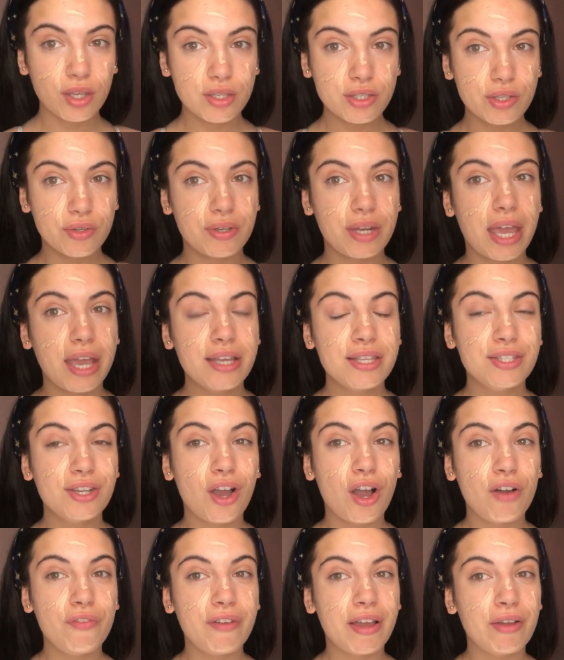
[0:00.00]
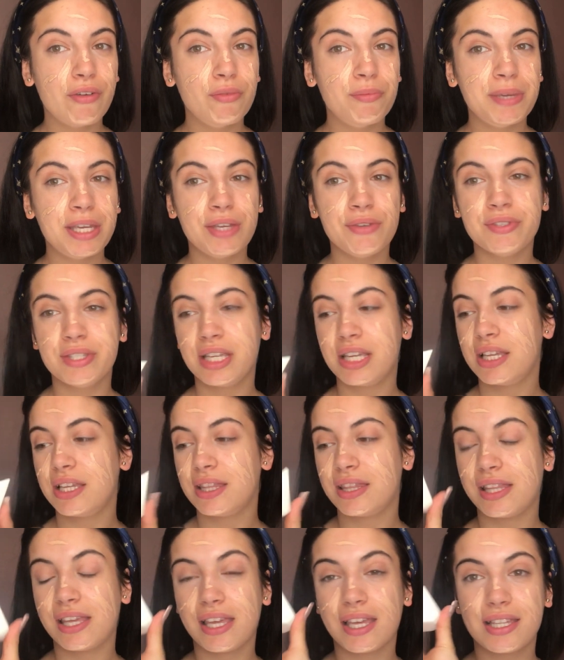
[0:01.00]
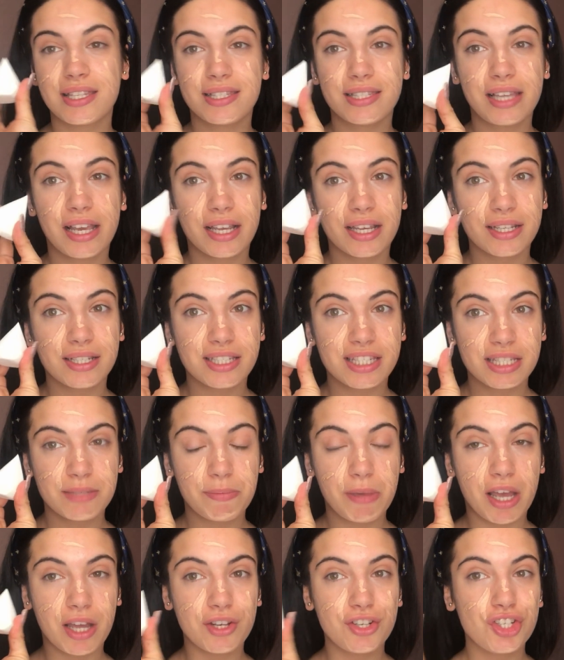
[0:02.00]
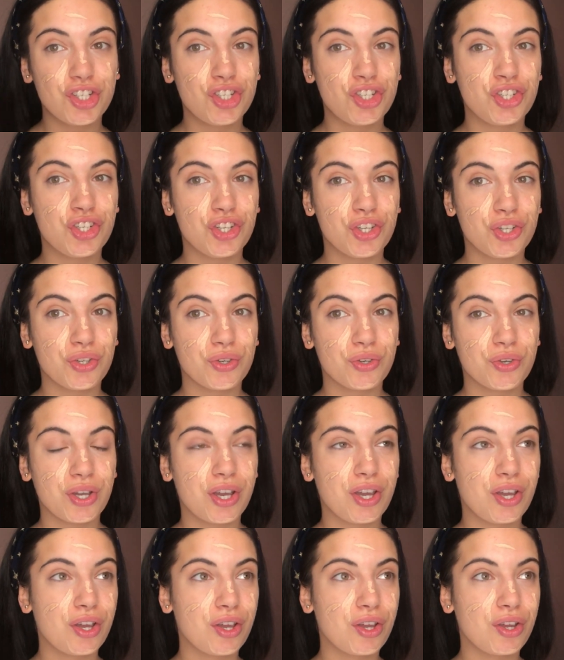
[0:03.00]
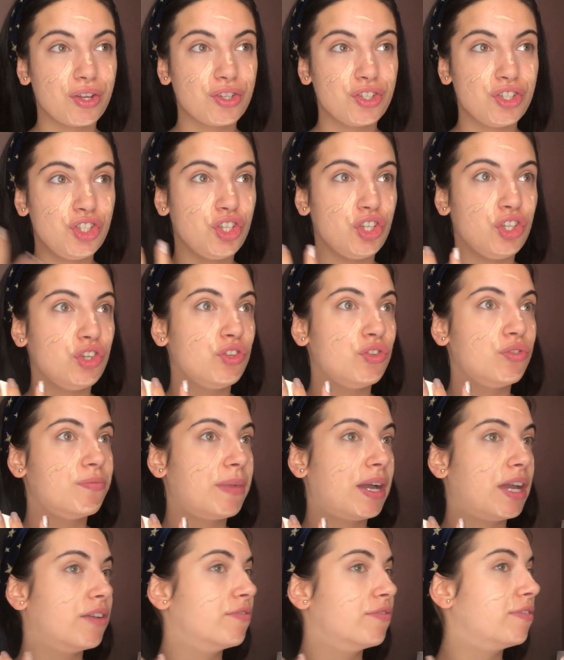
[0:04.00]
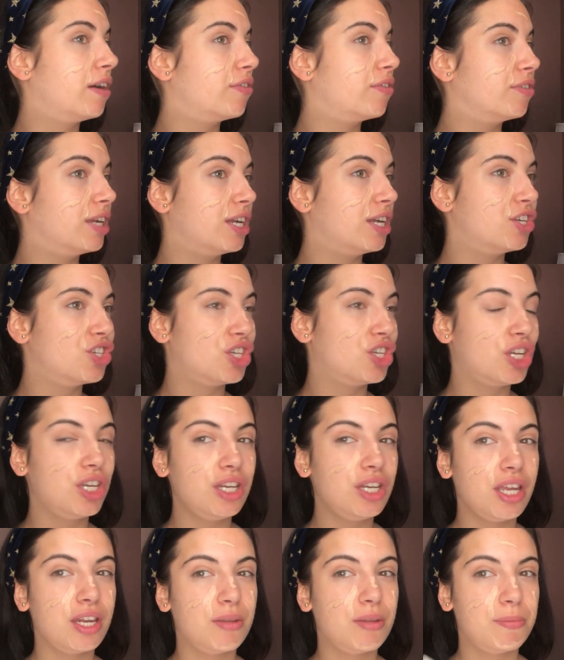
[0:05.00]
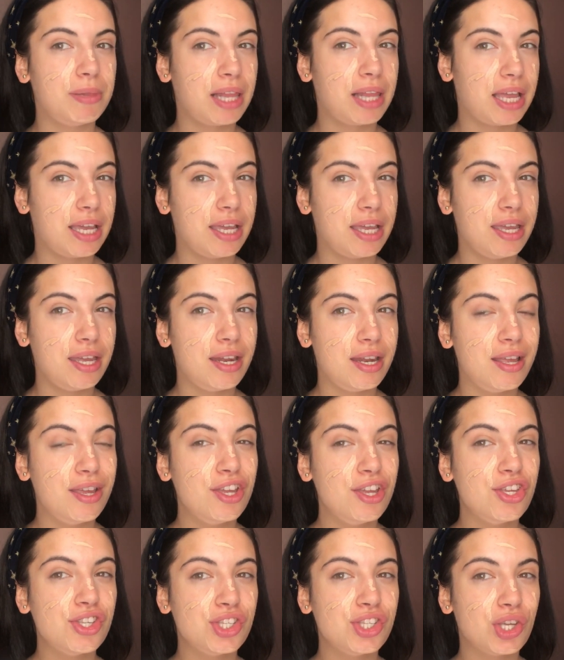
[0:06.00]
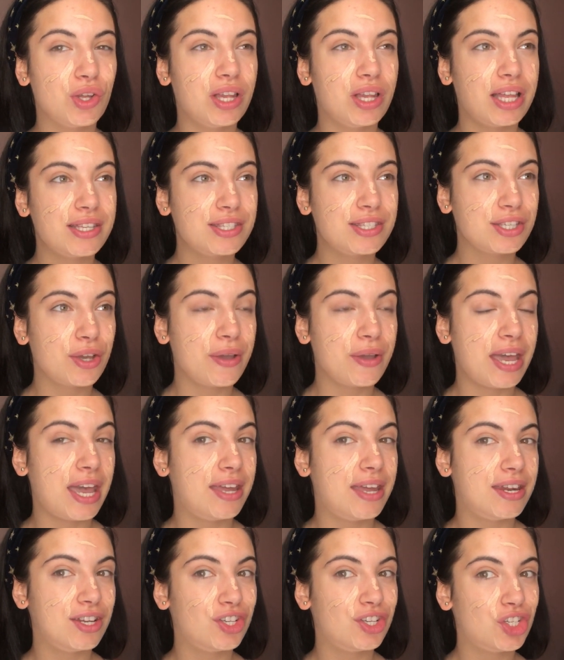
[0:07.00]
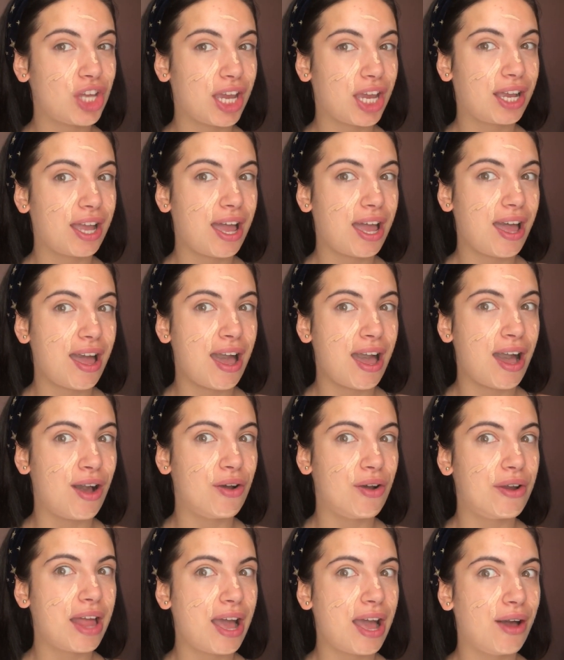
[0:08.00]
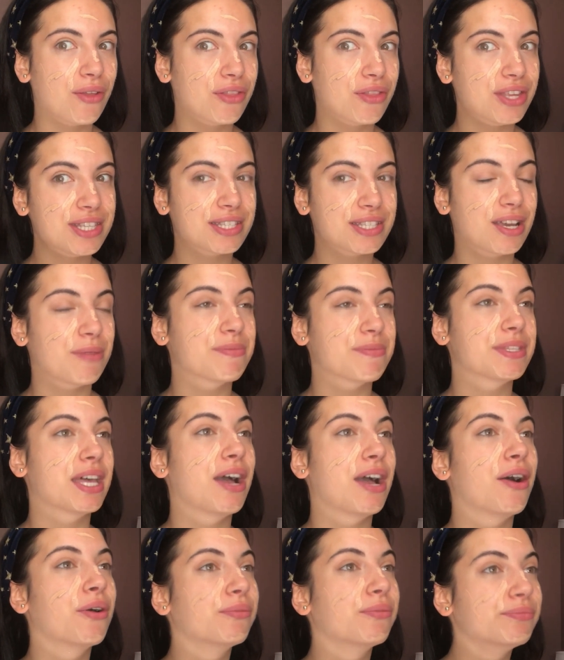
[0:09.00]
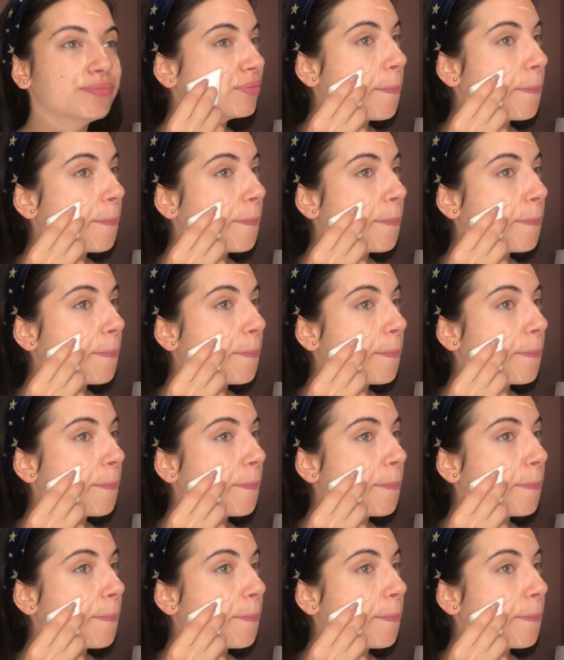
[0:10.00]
So next off, I will be using the second sponge to do my foundation and apply it. So let's go ahead and check out how this comes out.